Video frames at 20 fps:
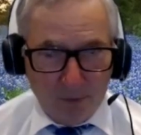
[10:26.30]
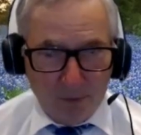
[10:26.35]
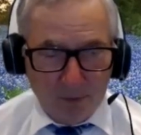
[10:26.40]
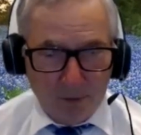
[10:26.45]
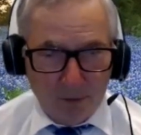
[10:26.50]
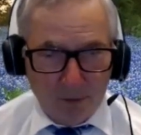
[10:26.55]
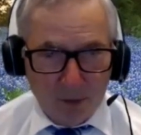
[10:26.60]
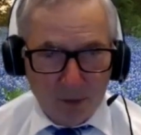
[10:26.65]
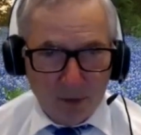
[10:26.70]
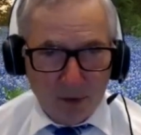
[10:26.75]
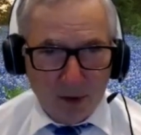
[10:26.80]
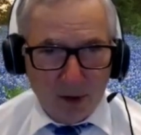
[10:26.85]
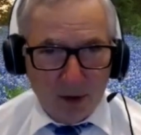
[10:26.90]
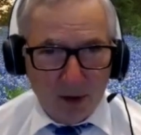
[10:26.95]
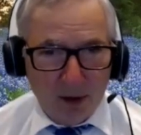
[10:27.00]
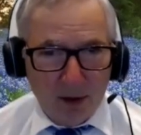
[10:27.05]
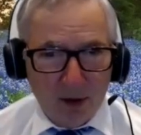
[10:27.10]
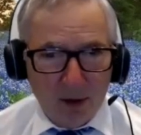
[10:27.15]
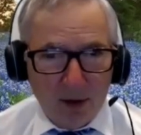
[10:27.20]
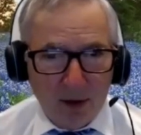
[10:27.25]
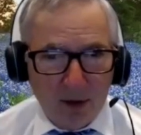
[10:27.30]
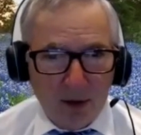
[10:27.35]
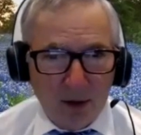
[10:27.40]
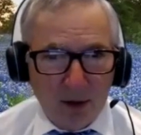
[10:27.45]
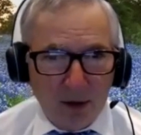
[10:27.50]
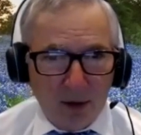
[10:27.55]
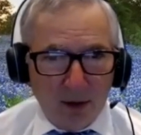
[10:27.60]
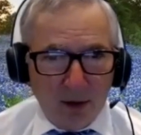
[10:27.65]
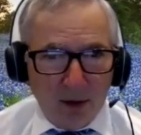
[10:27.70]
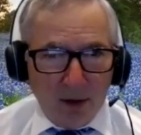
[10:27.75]

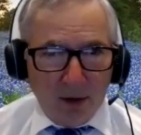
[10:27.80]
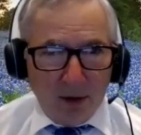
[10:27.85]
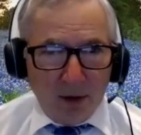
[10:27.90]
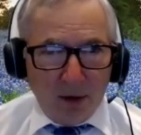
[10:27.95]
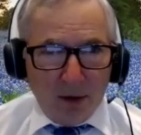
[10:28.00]
Nobody speaks.